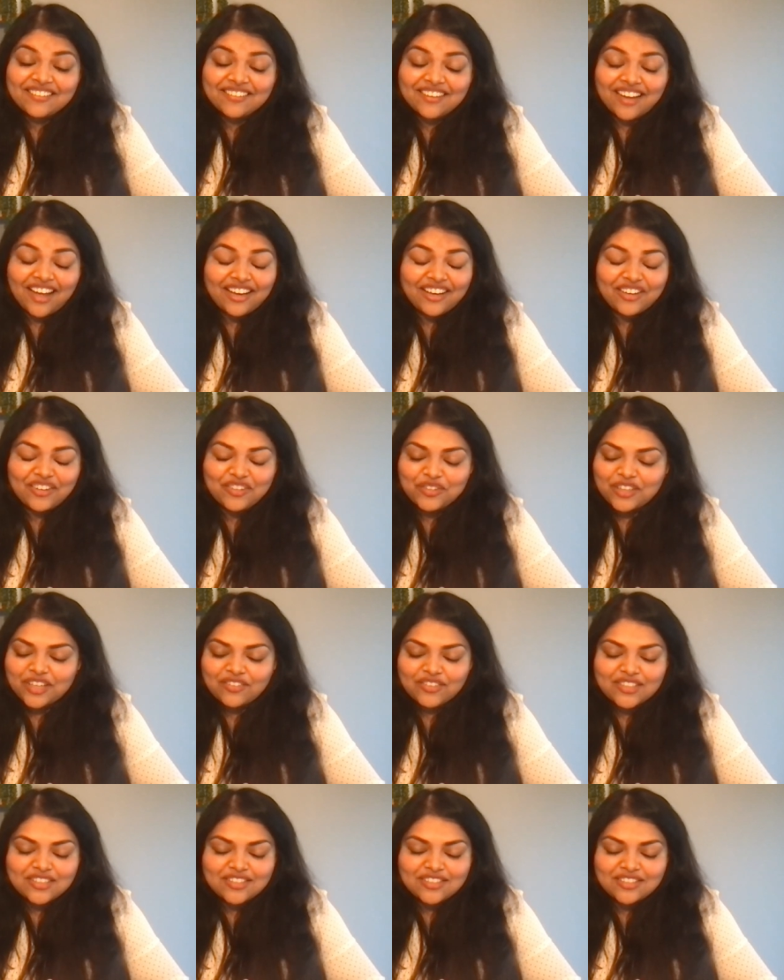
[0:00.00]
worked, right?
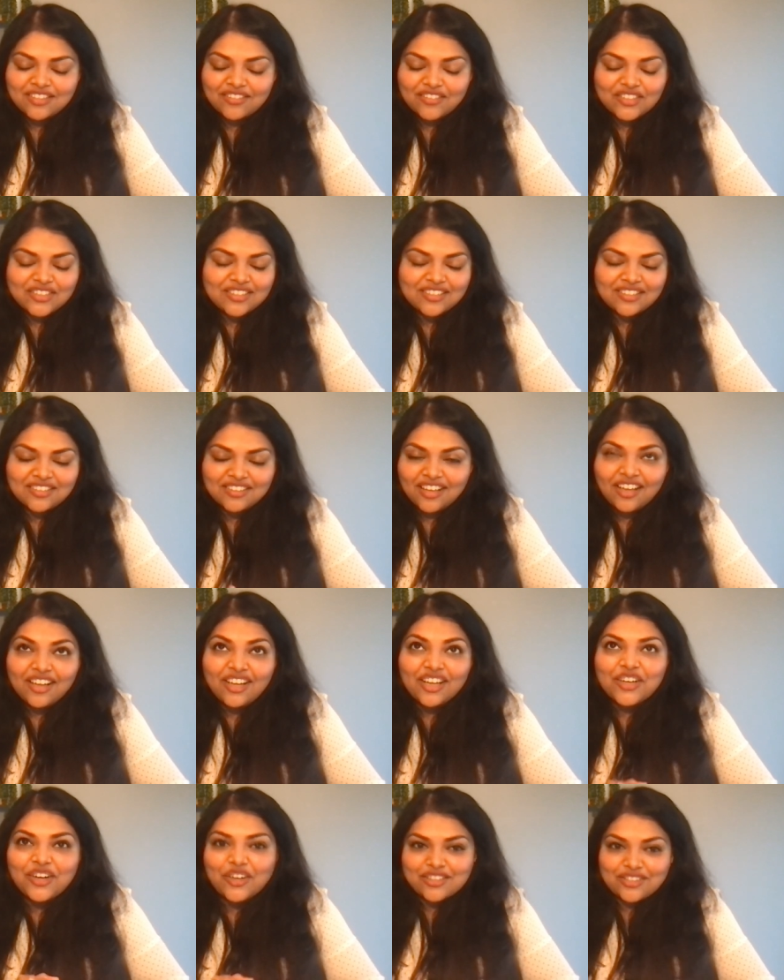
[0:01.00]
It was
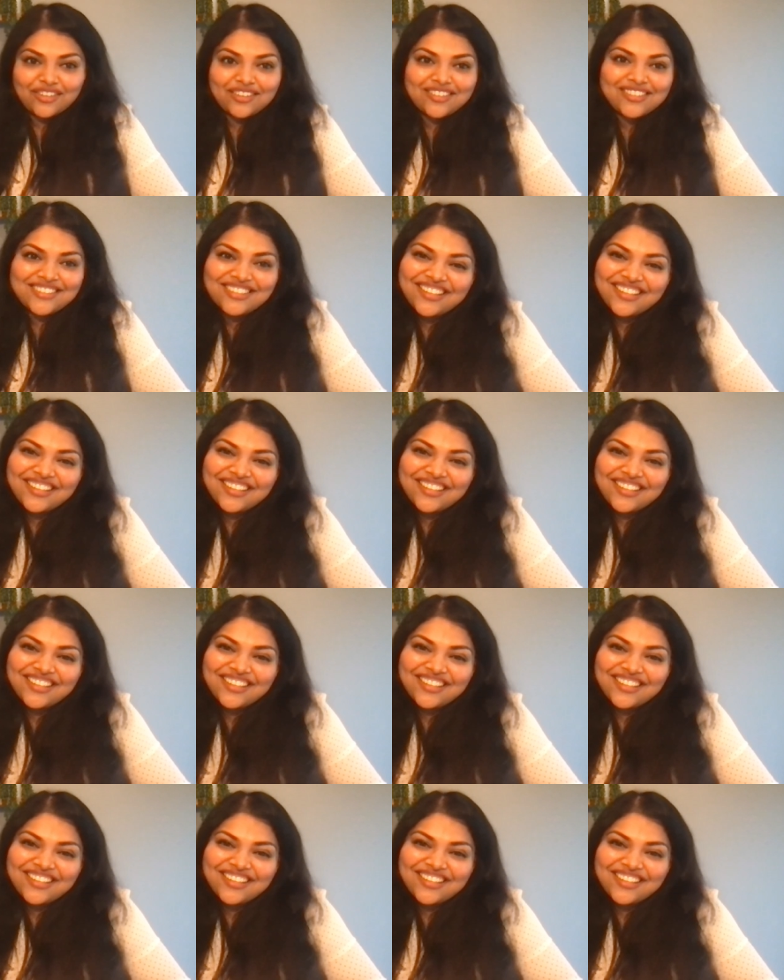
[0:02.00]
God's grace.